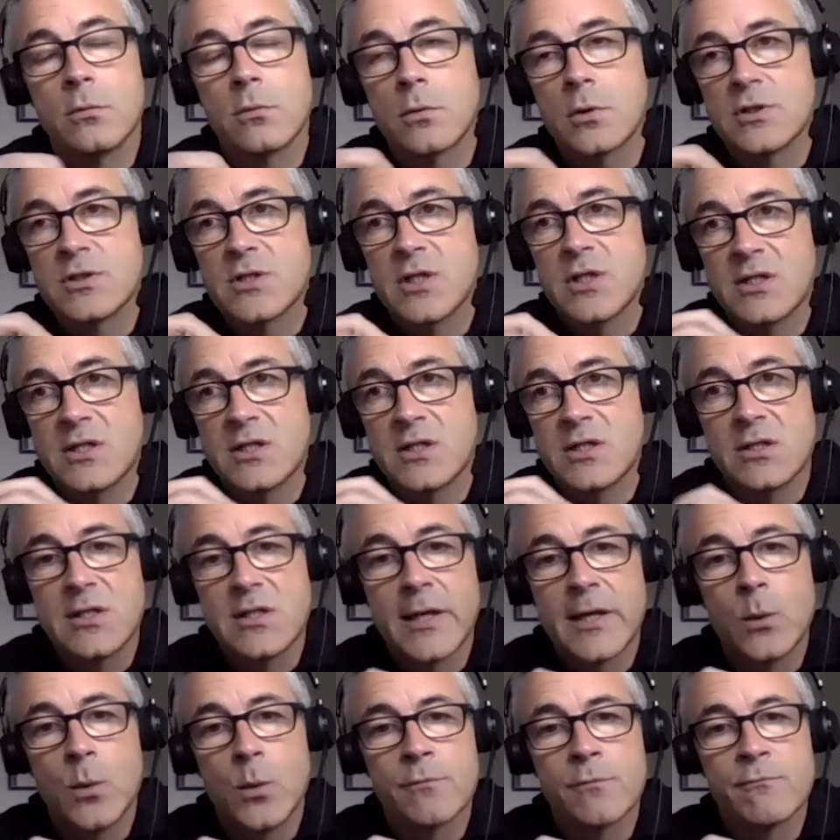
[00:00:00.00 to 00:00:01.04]
because it is a
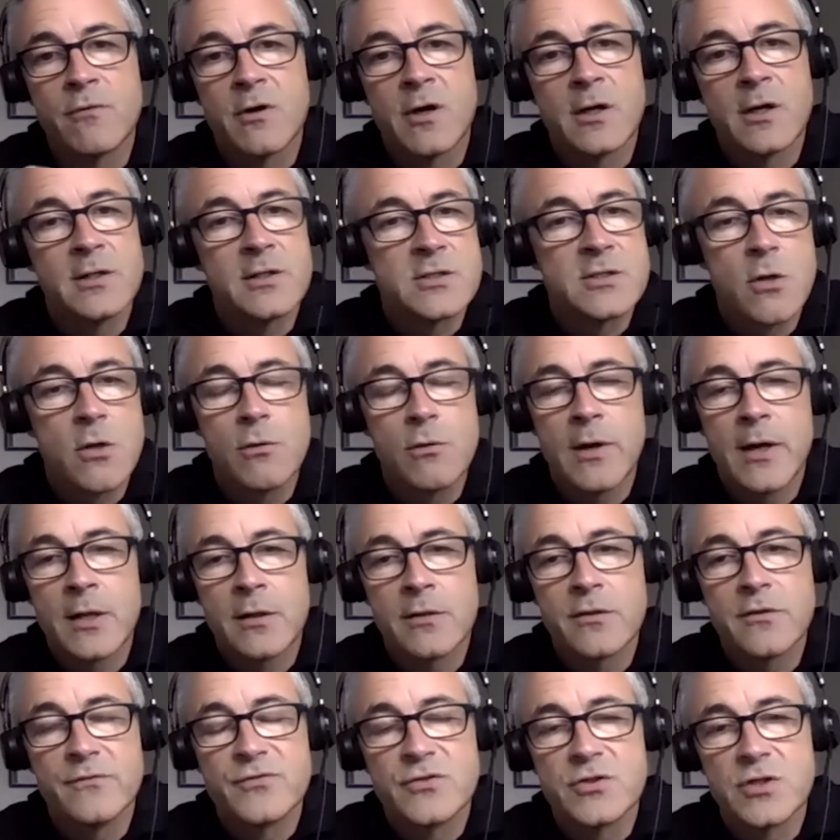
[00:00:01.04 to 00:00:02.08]
day one right, there's no
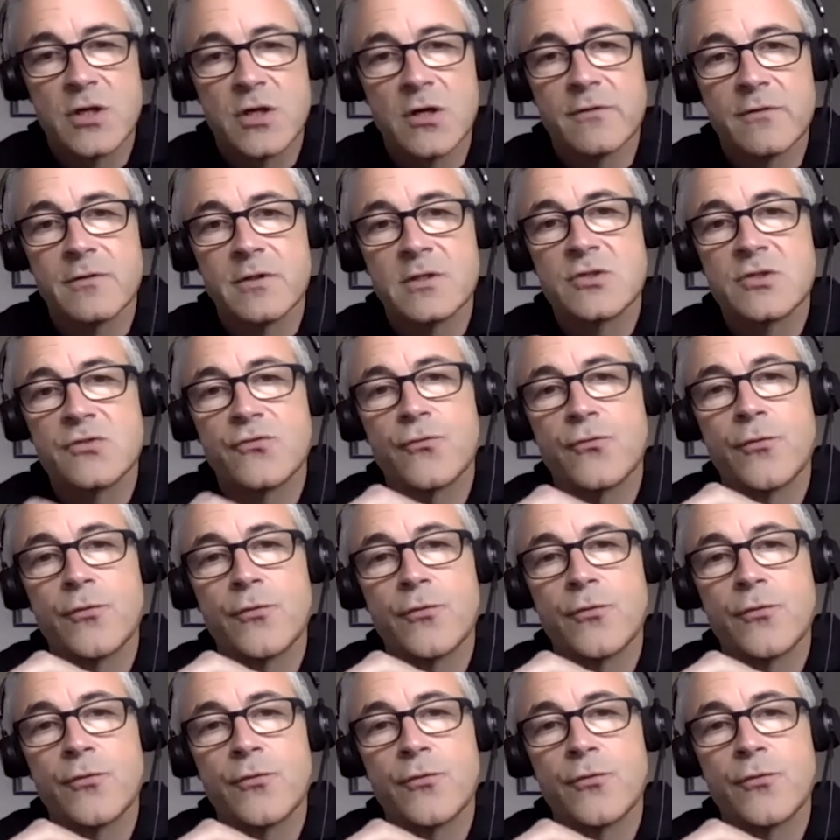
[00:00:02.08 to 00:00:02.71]
length of service,